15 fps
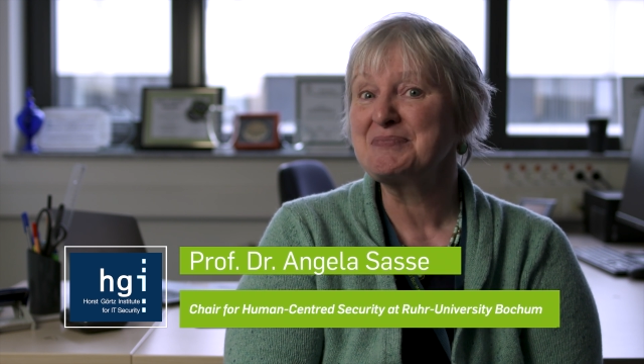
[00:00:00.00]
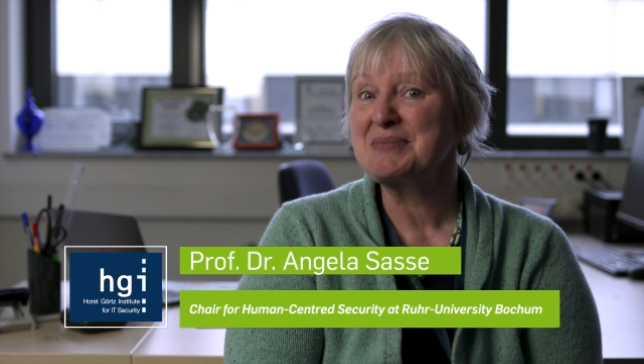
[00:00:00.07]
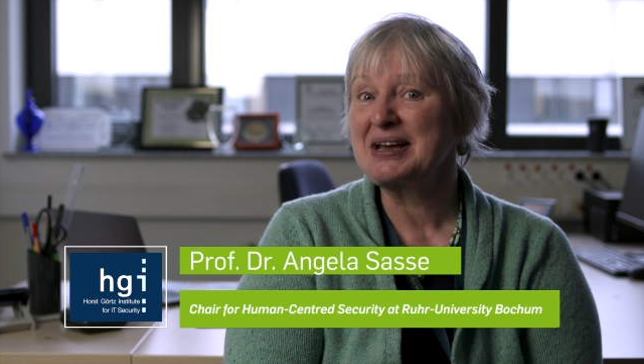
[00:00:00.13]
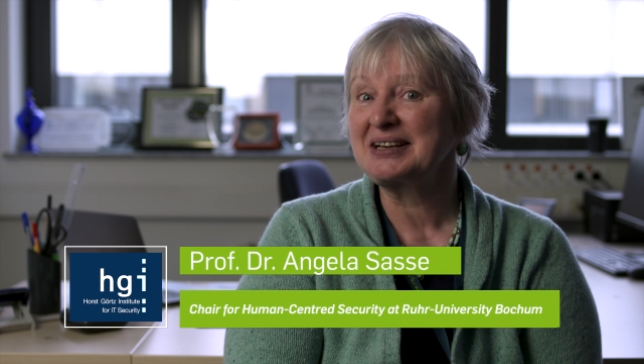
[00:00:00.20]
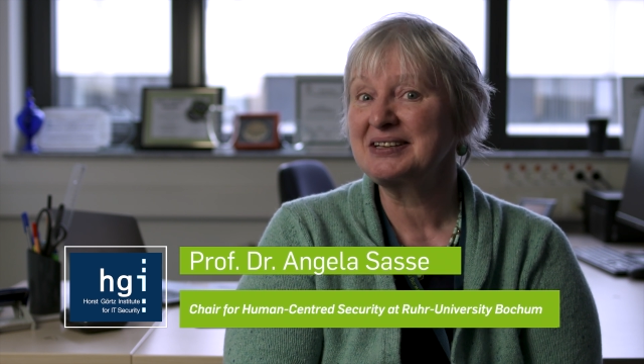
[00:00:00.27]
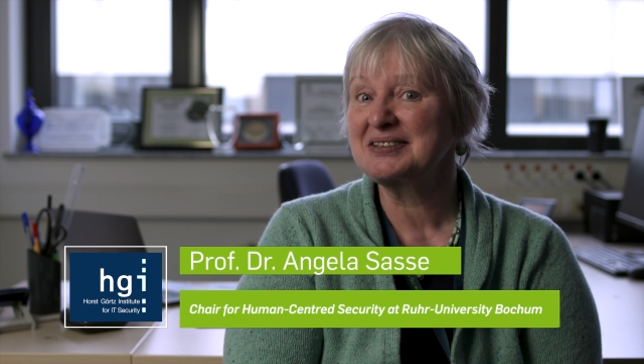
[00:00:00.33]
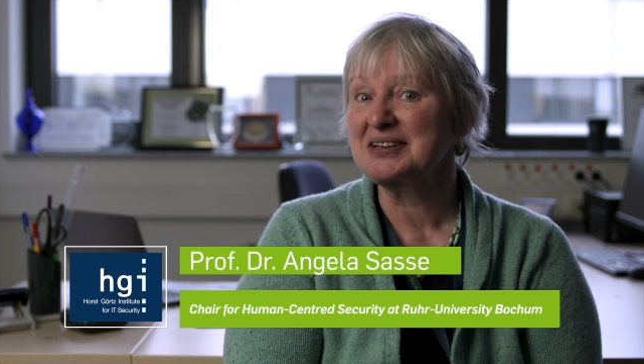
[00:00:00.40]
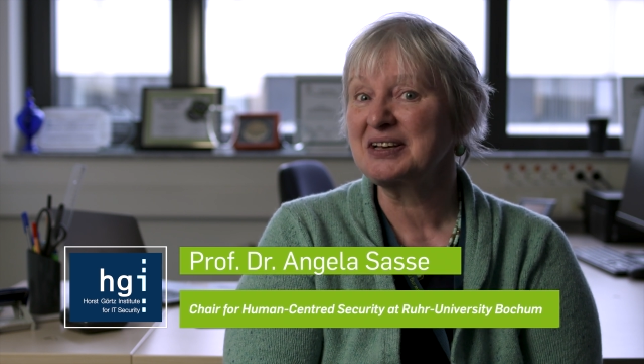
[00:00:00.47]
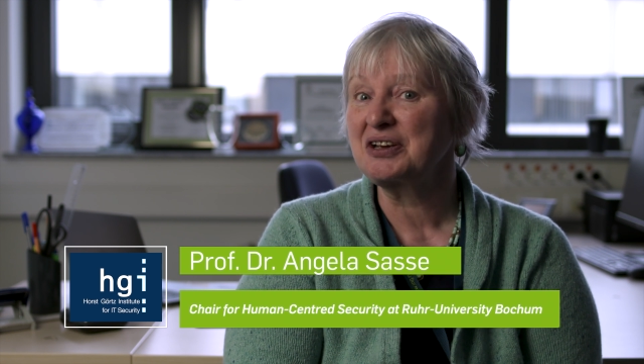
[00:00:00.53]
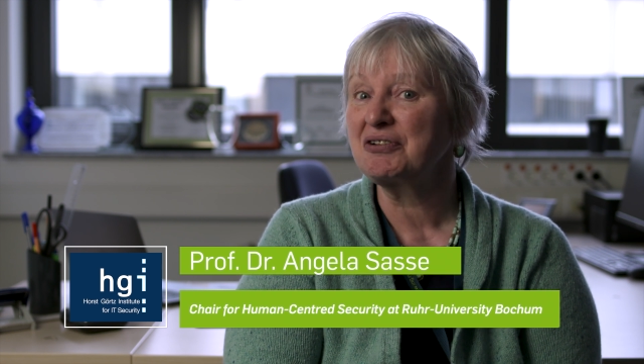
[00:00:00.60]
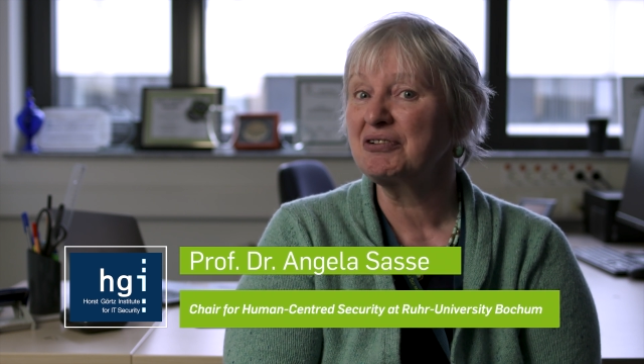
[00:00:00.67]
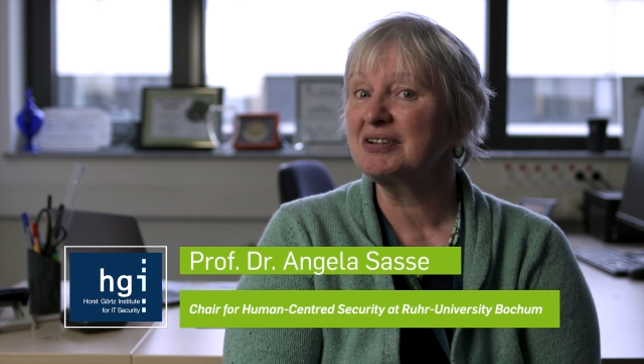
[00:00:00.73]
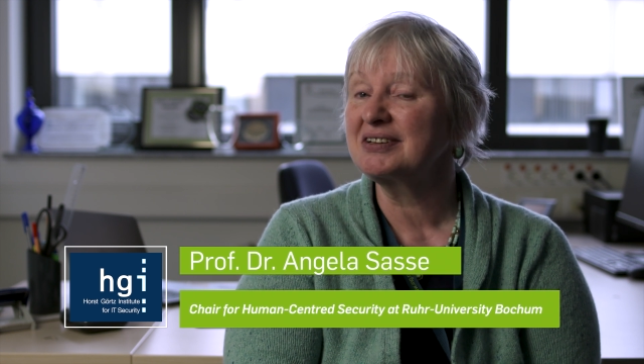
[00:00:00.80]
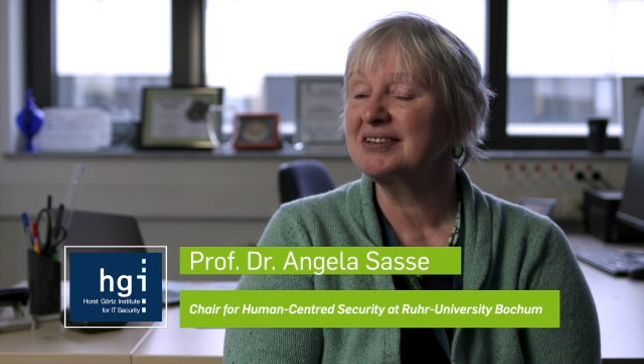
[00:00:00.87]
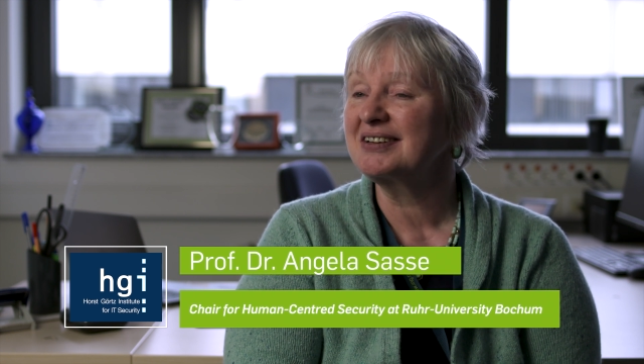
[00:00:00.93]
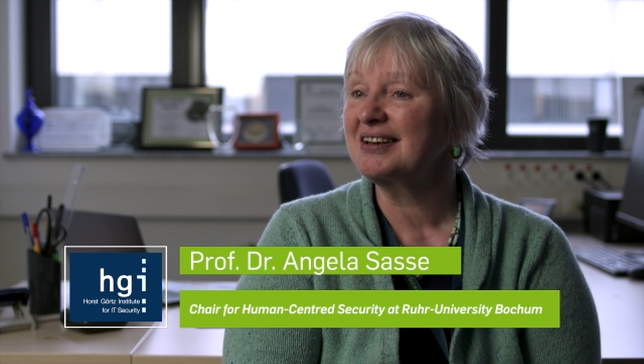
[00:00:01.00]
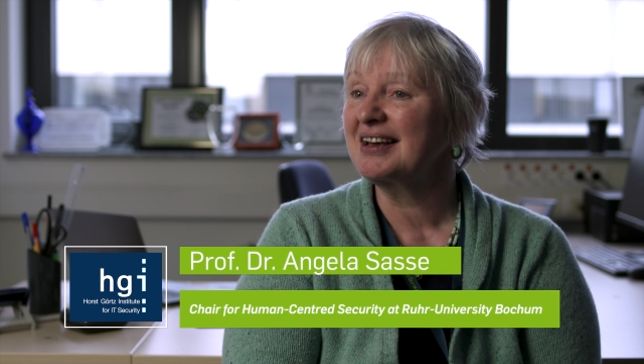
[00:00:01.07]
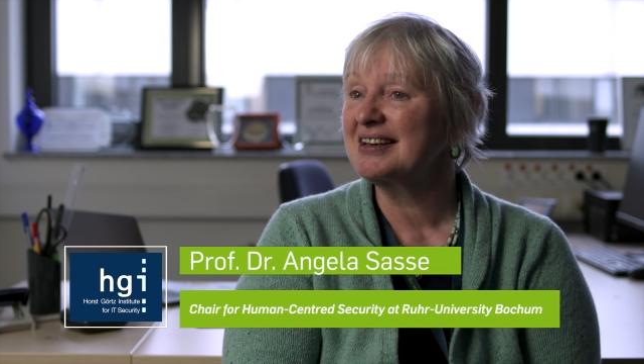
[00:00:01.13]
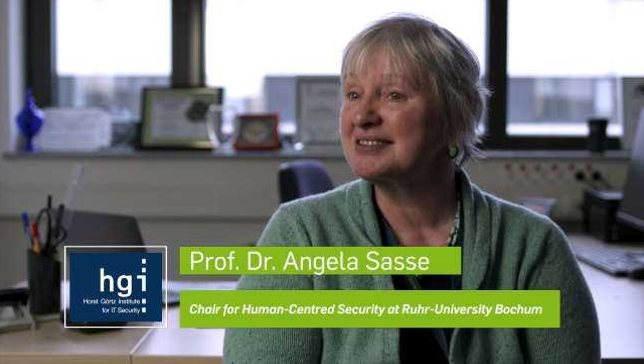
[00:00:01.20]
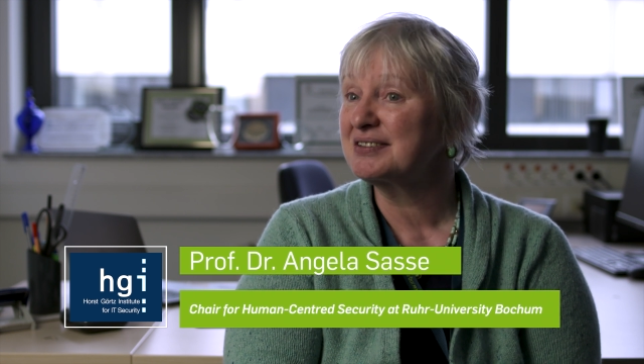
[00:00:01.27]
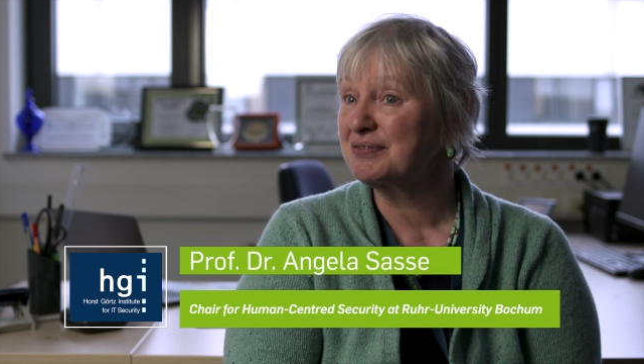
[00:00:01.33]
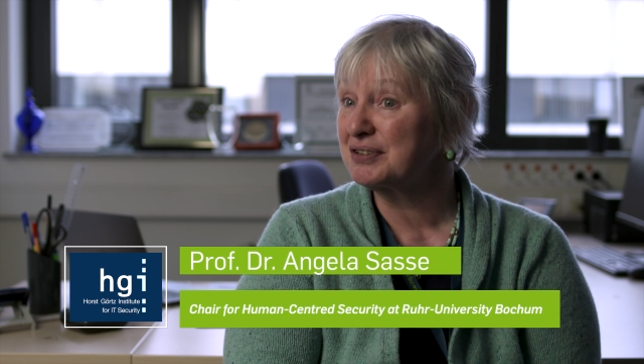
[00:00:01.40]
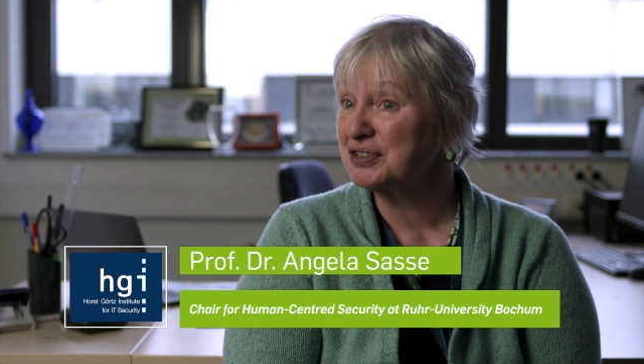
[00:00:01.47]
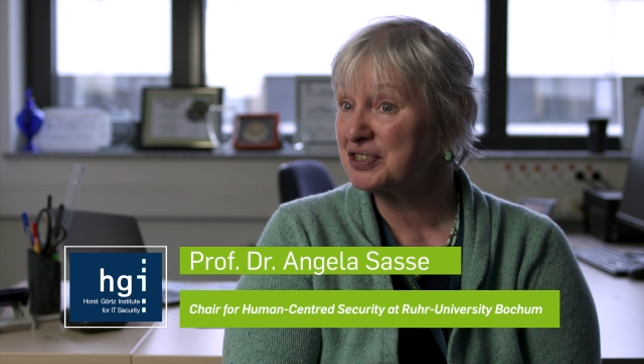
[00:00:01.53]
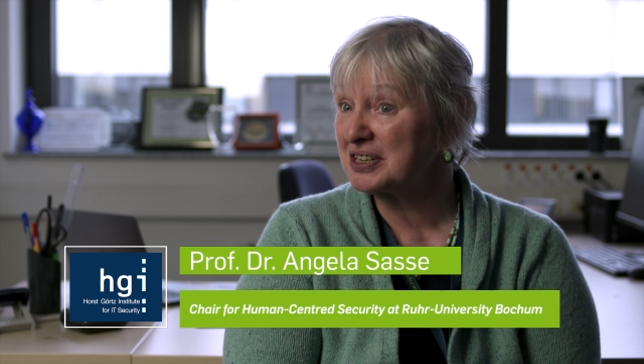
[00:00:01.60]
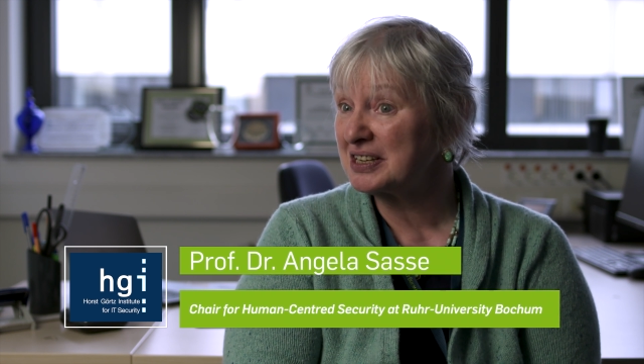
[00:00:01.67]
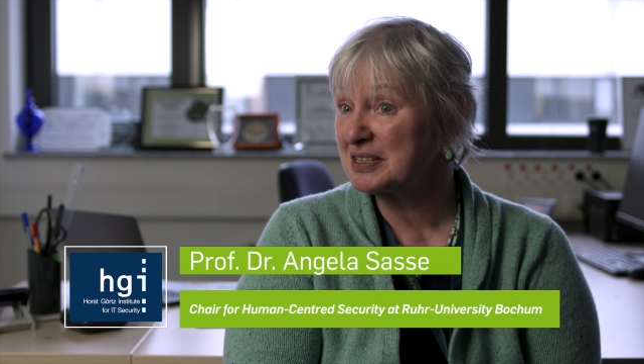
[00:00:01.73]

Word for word: make security as efficient